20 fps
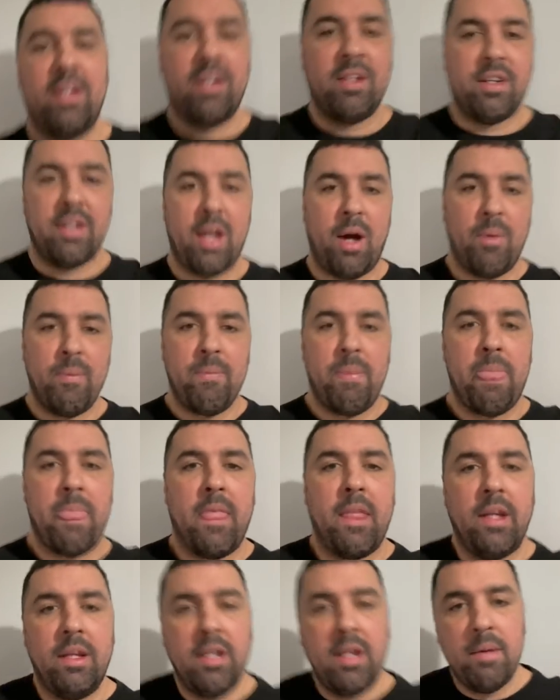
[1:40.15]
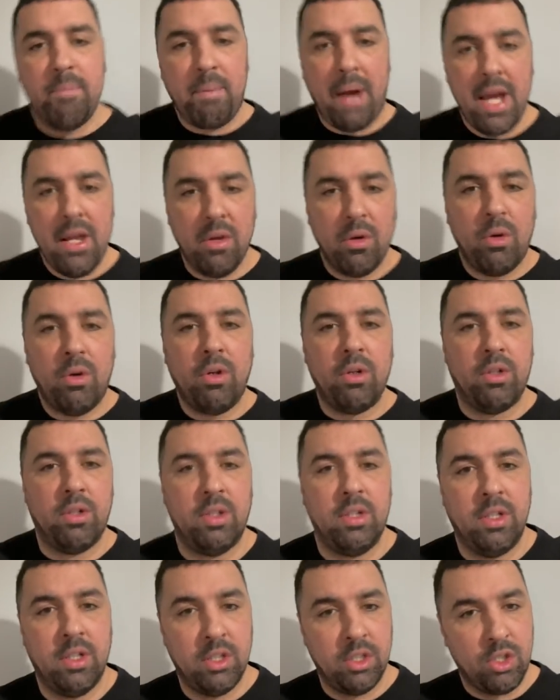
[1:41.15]
Now, by law,
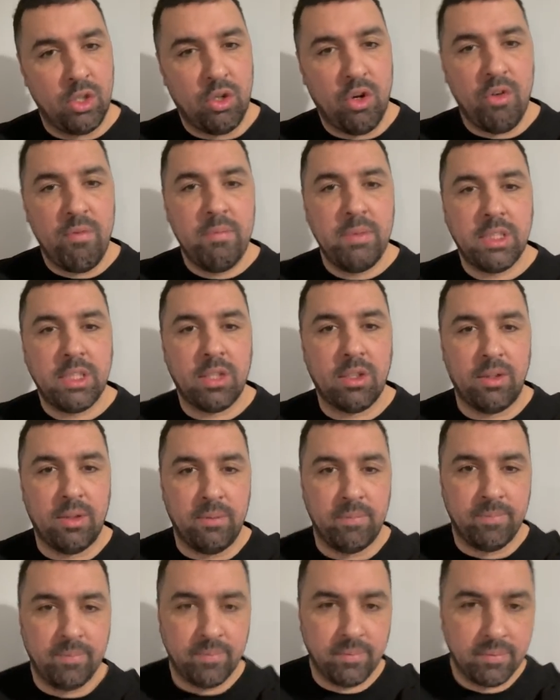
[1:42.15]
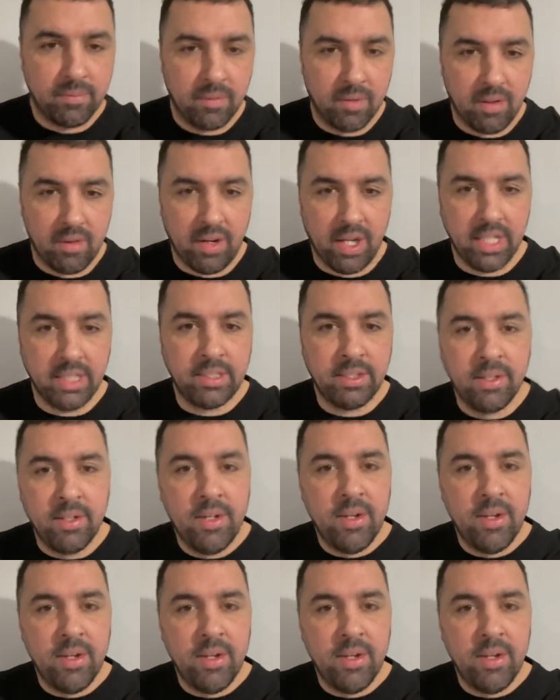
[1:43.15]
the government's law, right,